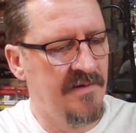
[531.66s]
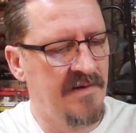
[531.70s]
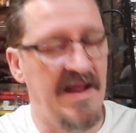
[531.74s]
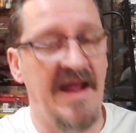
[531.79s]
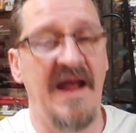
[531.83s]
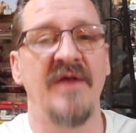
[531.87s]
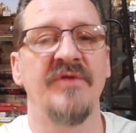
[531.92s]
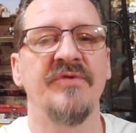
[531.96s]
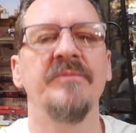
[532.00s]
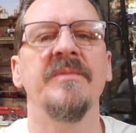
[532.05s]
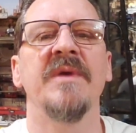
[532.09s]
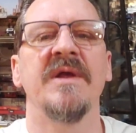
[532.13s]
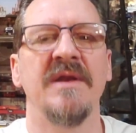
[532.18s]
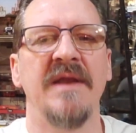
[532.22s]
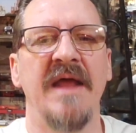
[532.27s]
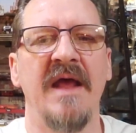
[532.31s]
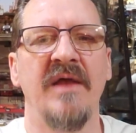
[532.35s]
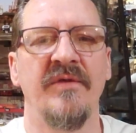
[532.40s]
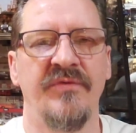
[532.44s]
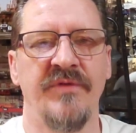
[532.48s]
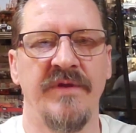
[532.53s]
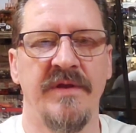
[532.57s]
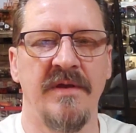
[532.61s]
Ask
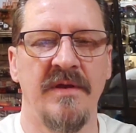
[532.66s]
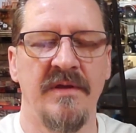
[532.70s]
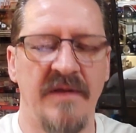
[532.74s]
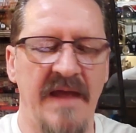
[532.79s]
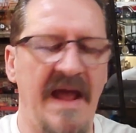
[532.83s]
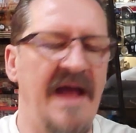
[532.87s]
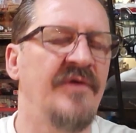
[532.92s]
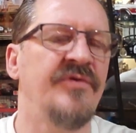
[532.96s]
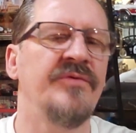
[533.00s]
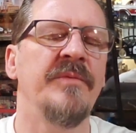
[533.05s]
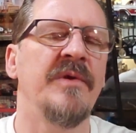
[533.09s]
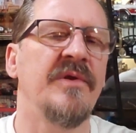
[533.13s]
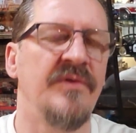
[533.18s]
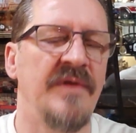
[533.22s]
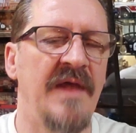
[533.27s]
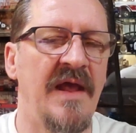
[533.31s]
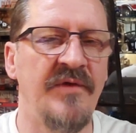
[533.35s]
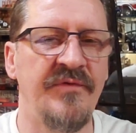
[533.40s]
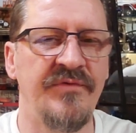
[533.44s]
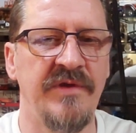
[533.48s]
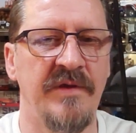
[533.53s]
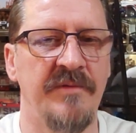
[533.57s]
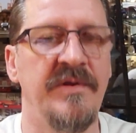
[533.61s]
McNasty. Ask
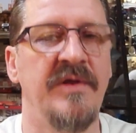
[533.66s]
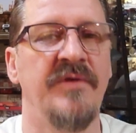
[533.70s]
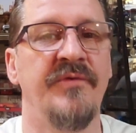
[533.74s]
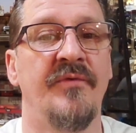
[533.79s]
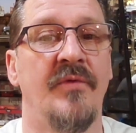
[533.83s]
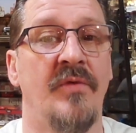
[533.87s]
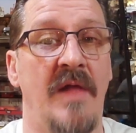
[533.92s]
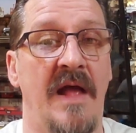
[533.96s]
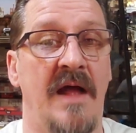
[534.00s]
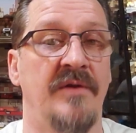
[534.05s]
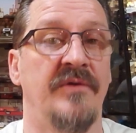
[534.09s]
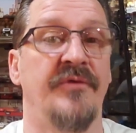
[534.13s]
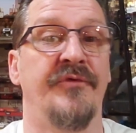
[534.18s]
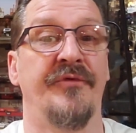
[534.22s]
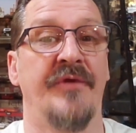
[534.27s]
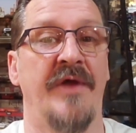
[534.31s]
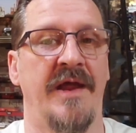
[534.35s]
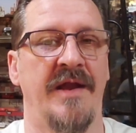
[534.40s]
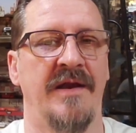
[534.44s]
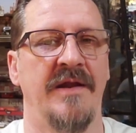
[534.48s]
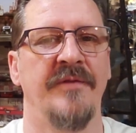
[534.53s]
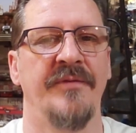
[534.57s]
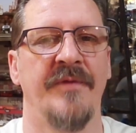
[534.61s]
McNasty if he's allowed to
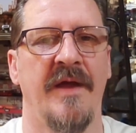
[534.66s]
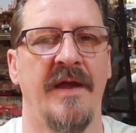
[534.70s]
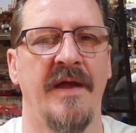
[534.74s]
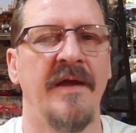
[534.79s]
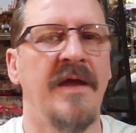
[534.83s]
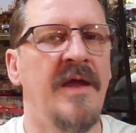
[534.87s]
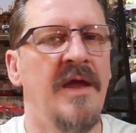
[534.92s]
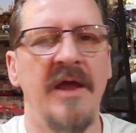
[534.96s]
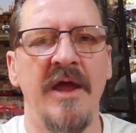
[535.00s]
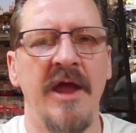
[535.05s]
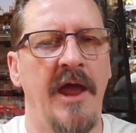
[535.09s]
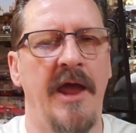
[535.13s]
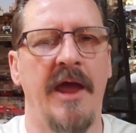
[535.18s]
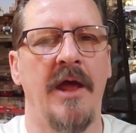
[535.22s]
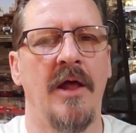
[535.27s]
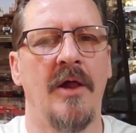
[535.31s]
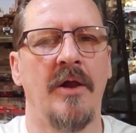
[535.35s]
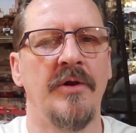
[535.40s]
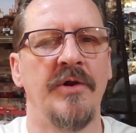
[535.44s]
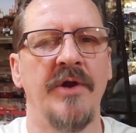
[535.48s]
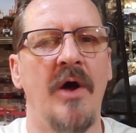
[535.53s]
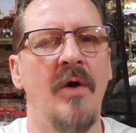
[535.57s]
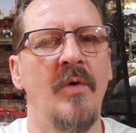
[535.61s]
say anything.
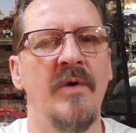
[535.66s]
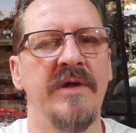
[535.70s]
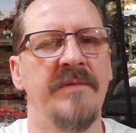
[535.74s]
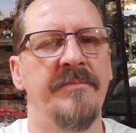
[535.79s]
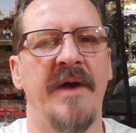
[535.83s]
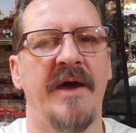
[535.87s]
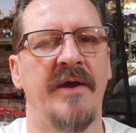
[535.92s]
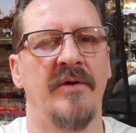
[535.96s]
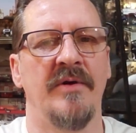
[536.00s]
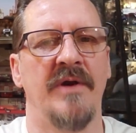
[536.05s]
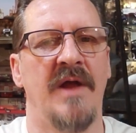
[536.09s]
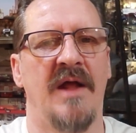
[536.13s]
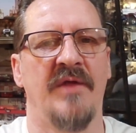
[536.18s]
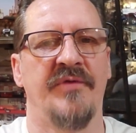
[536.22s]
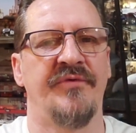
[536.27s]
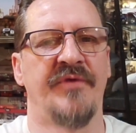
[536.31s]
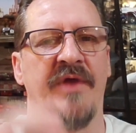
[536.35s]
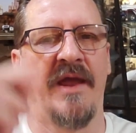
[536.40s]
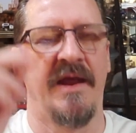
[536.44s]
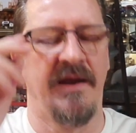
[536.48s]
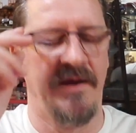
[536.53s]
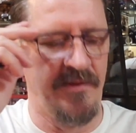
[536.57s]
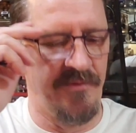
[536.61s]
Hell no, he better not
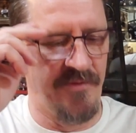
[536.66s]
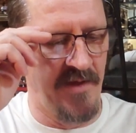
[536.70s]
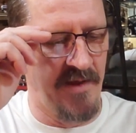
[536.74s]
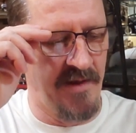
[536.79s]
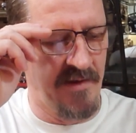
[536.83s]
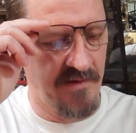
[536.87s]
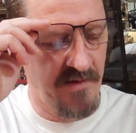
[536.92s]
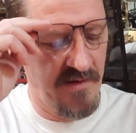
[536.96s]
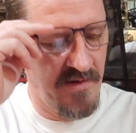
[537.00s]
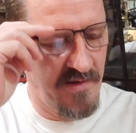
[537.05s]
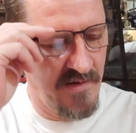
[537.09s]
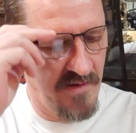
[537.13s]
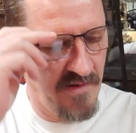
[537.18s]
say anything.